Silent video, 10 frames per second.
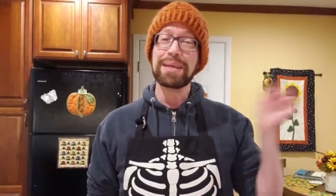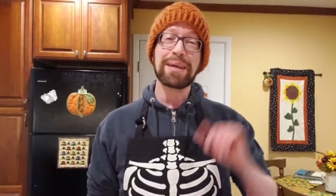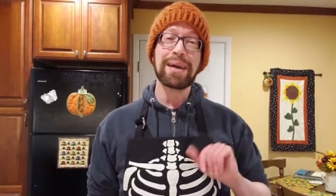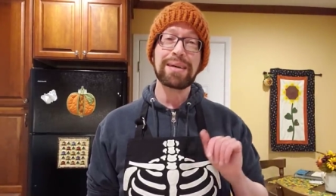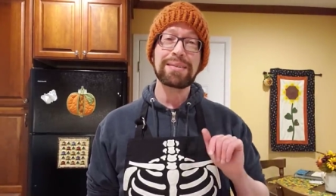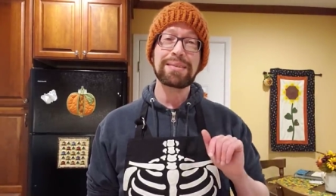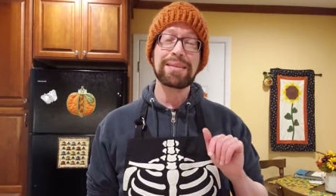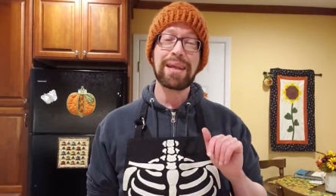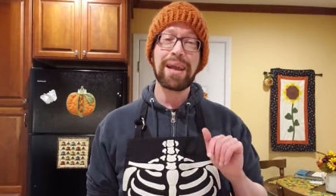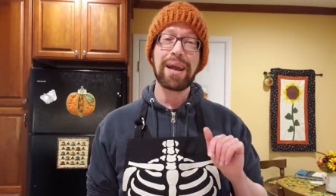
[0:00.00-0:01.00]
because
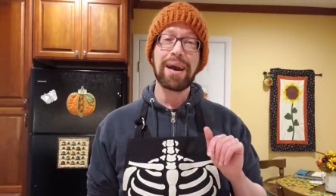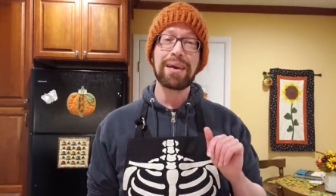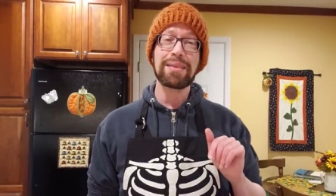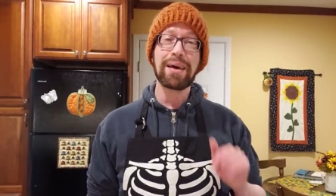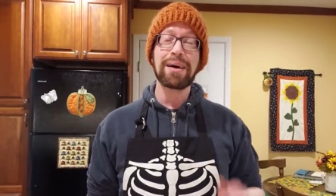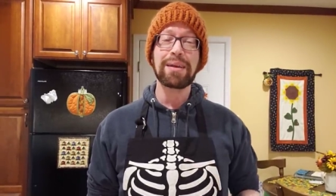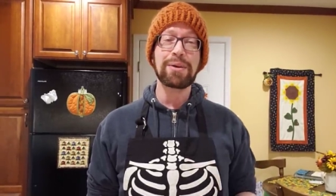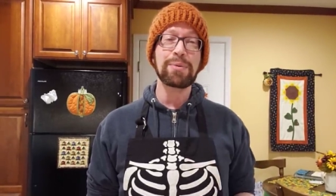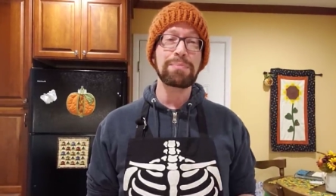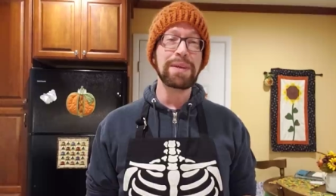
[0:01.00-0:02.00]
today I thought
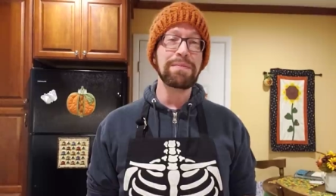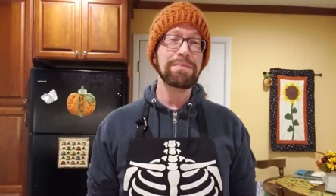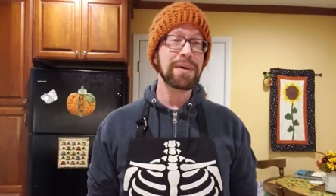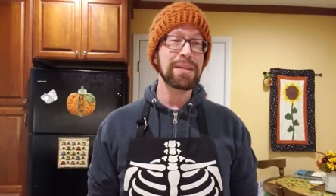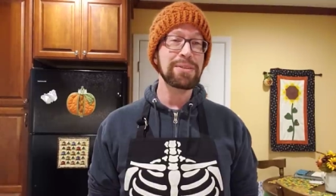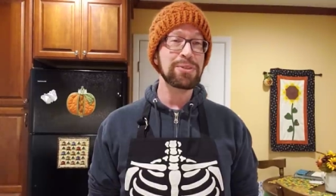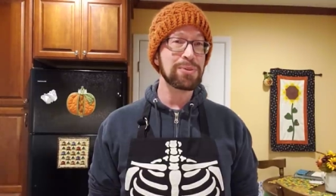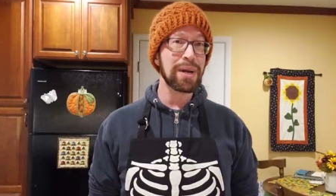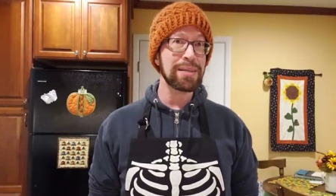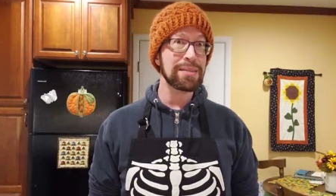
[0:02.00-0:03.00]
it would be fun to
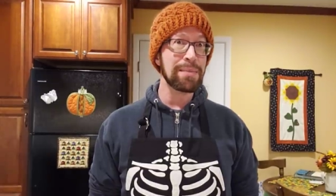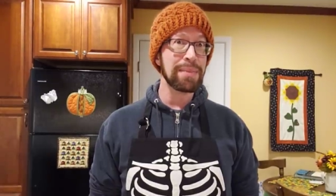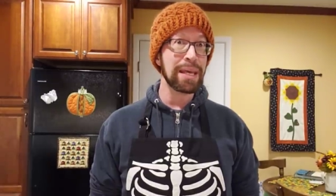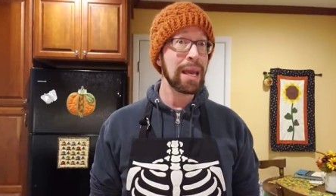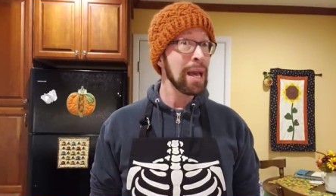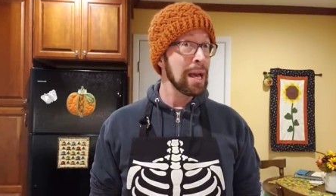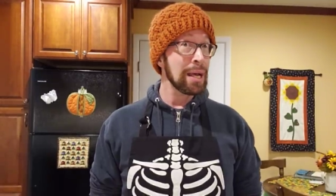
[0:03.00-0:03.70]
try something